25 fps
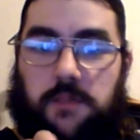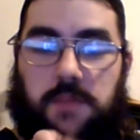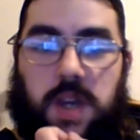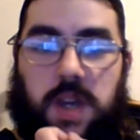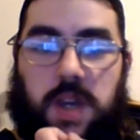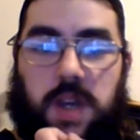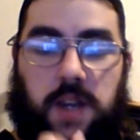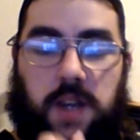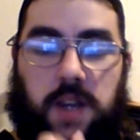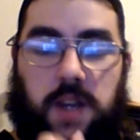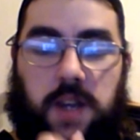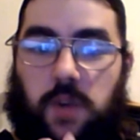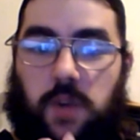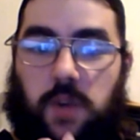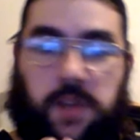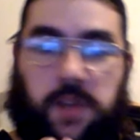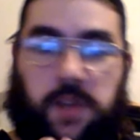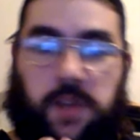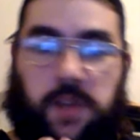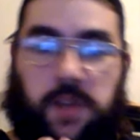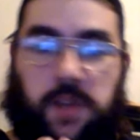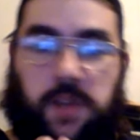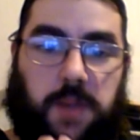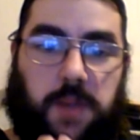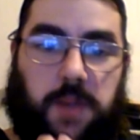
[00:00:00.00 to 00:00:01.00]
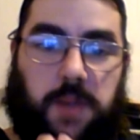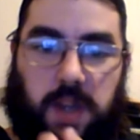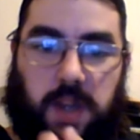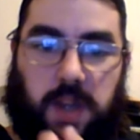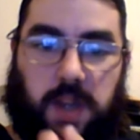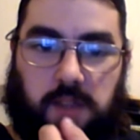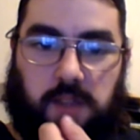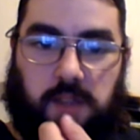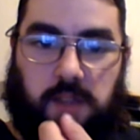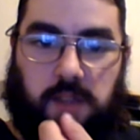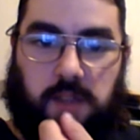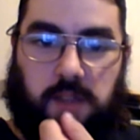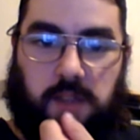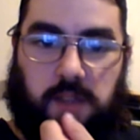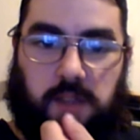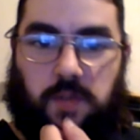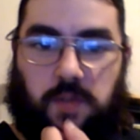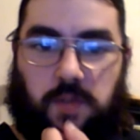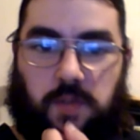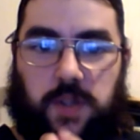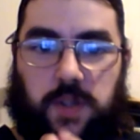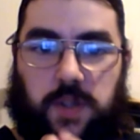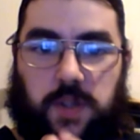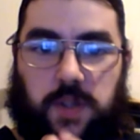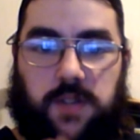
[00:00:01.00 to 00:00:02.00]
invoice people, I guess, for
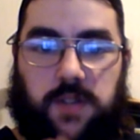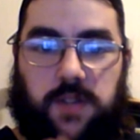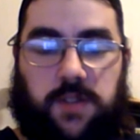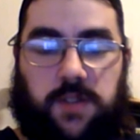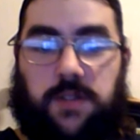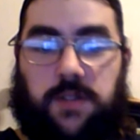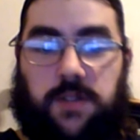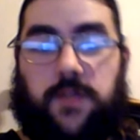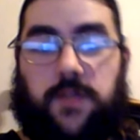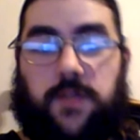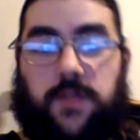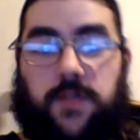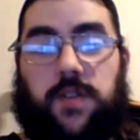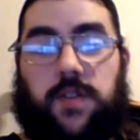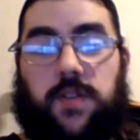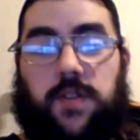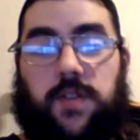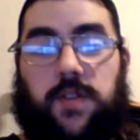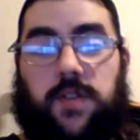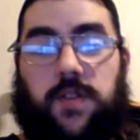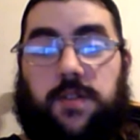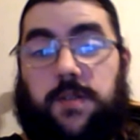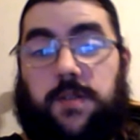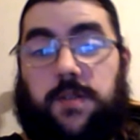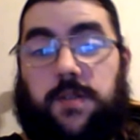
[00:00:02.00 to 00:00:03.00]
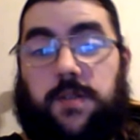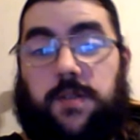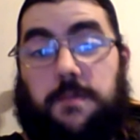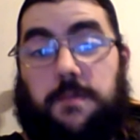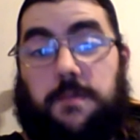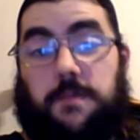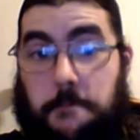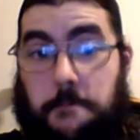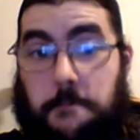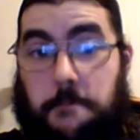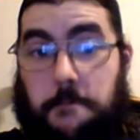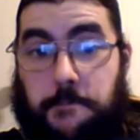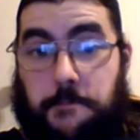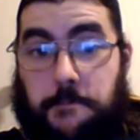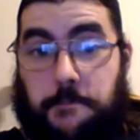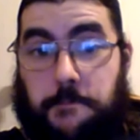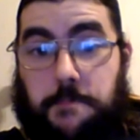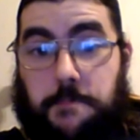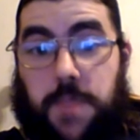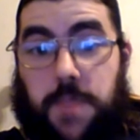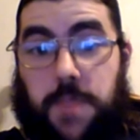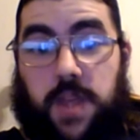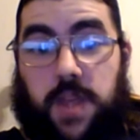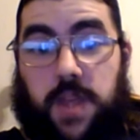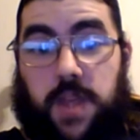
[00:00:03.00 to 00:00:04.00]
goods and services. So
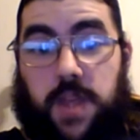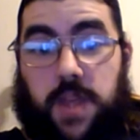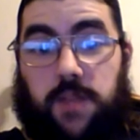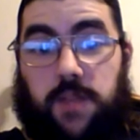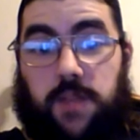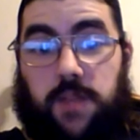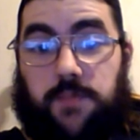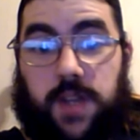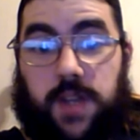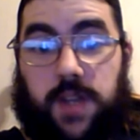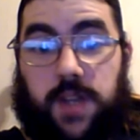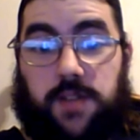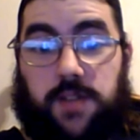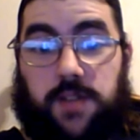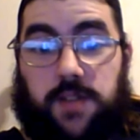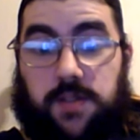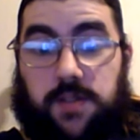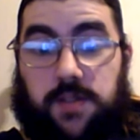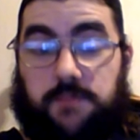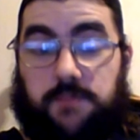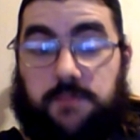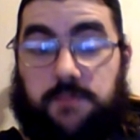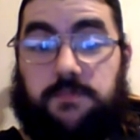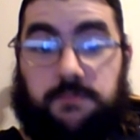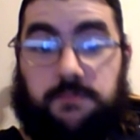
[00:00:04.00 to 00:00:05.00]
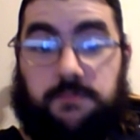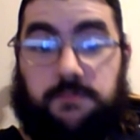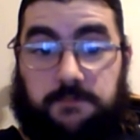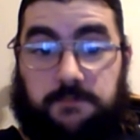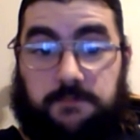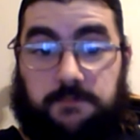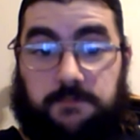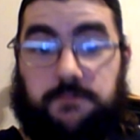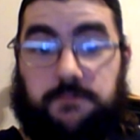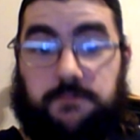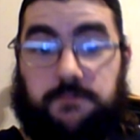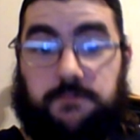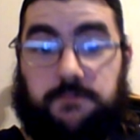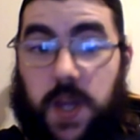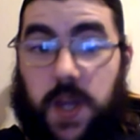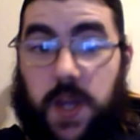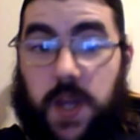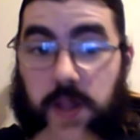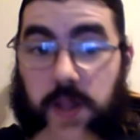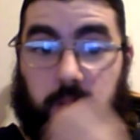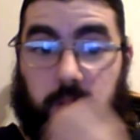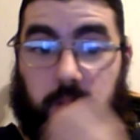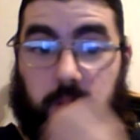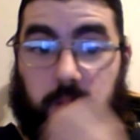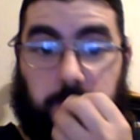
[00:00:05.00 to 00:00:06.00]
it's
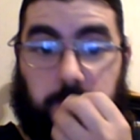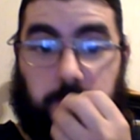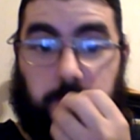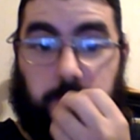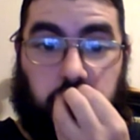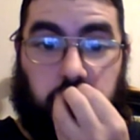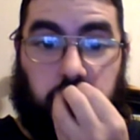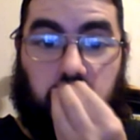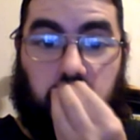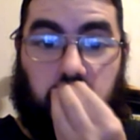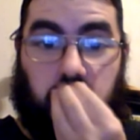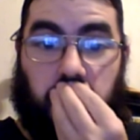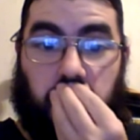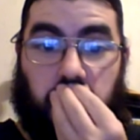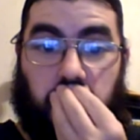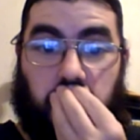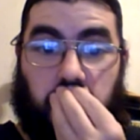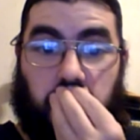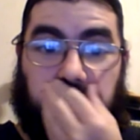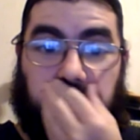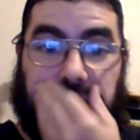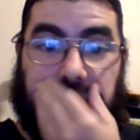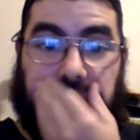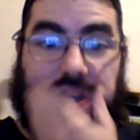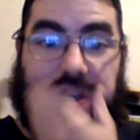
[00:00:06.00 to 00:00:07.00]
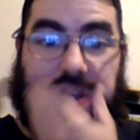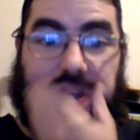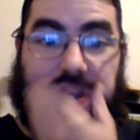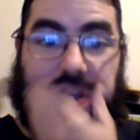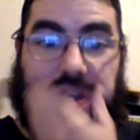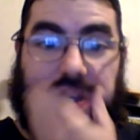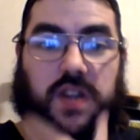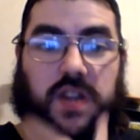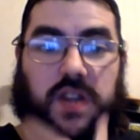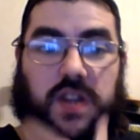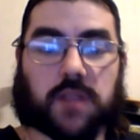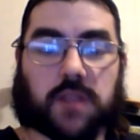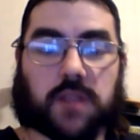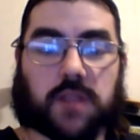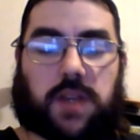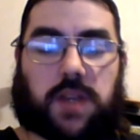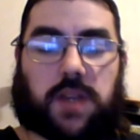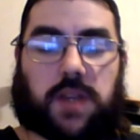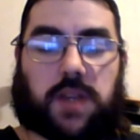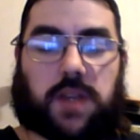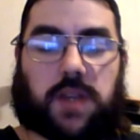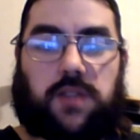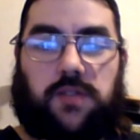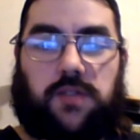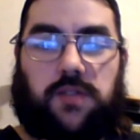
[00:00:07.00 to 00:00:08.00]
sounds like it's going to be an
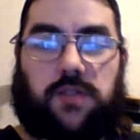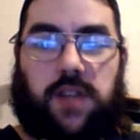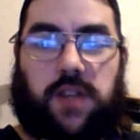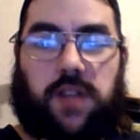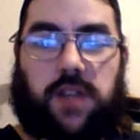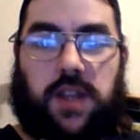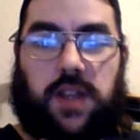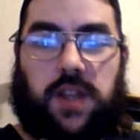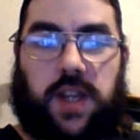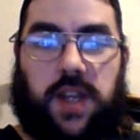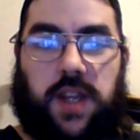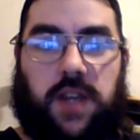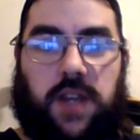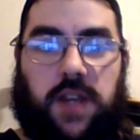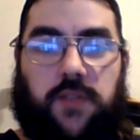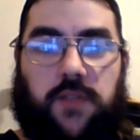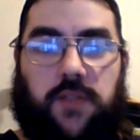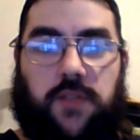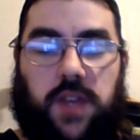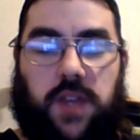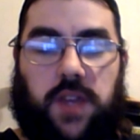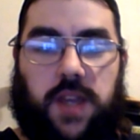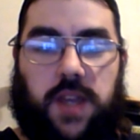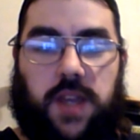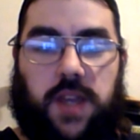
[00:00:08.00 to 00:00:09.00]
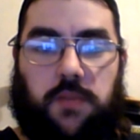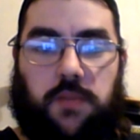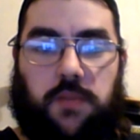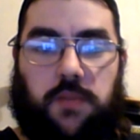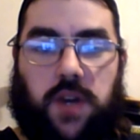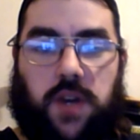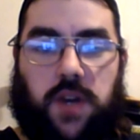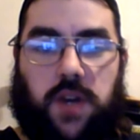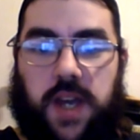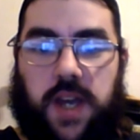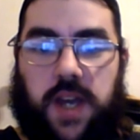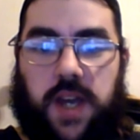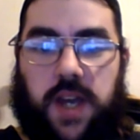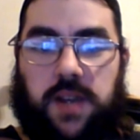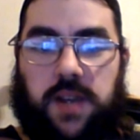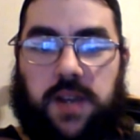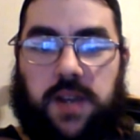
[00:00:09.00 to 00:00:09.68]
interesting thing. Now, if only they brought the